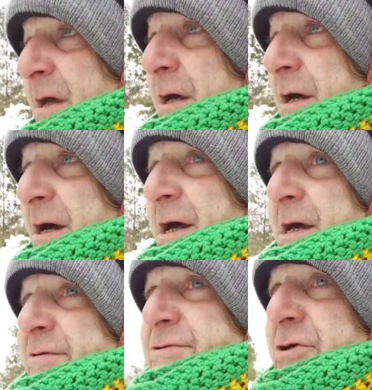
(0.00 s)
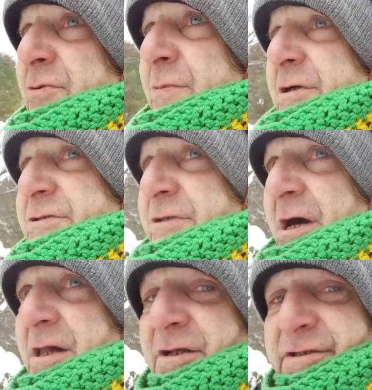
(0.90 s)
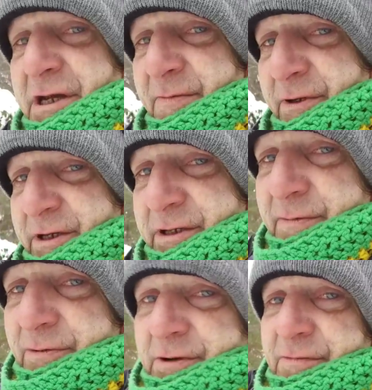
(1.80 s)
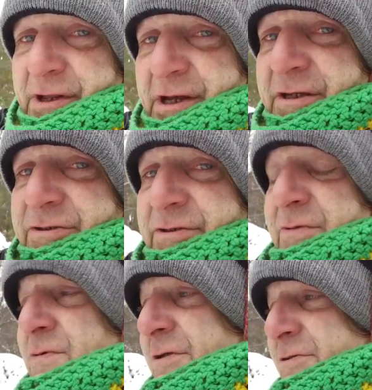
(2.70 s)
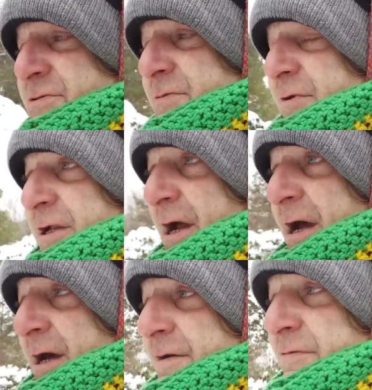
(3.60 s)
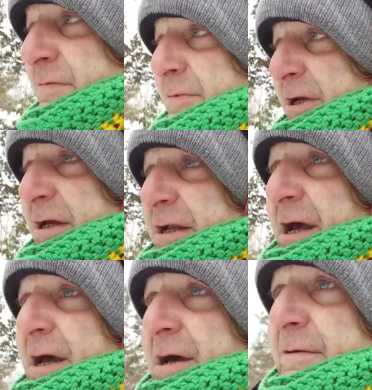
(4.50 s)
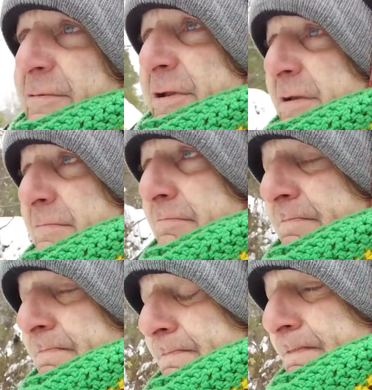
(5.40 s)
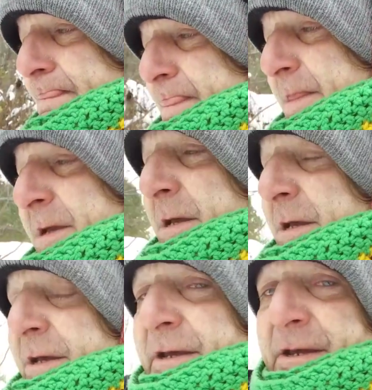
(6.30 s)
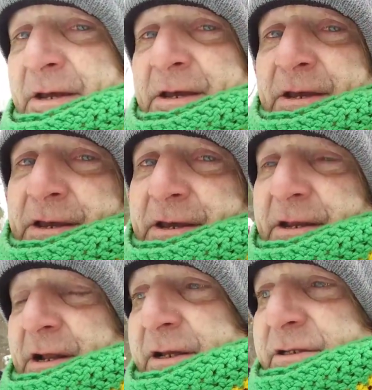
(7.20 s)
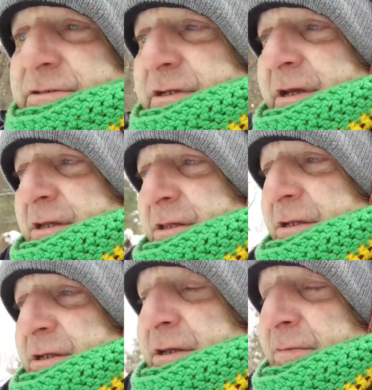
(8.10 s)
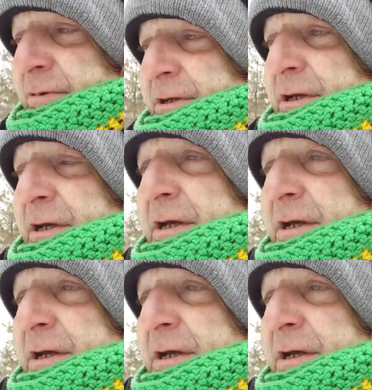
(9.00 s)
I have so much knowledge. I'm a keeper of the ancient wisdom, and I have it. And I have it. And I can channel it in, but